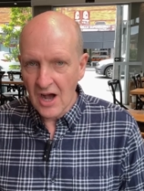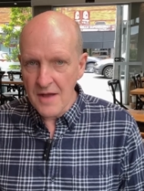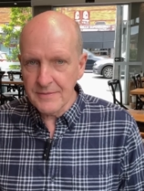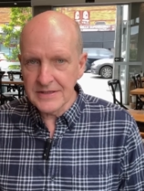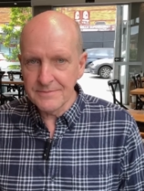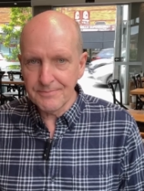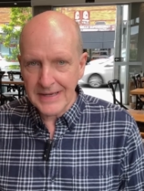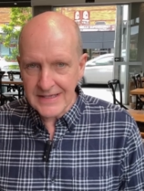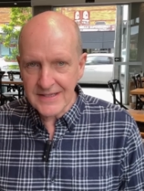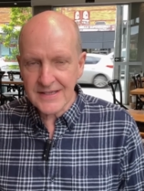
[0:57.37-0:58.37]
I'm in
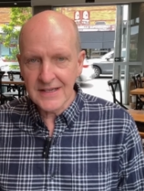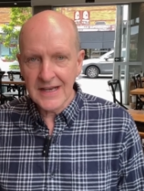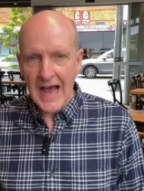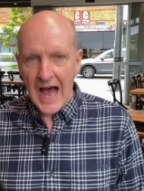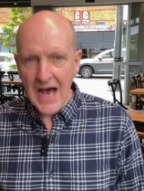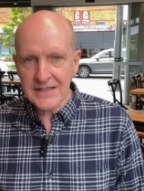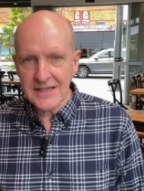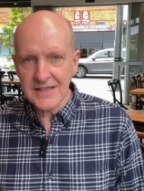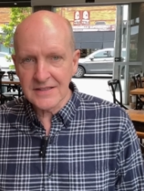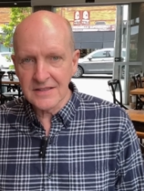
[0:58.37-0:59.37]
Pete's
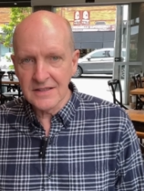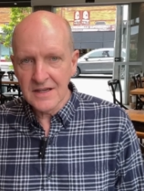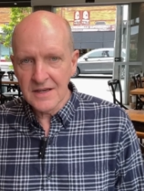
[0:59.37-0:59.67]
Artisan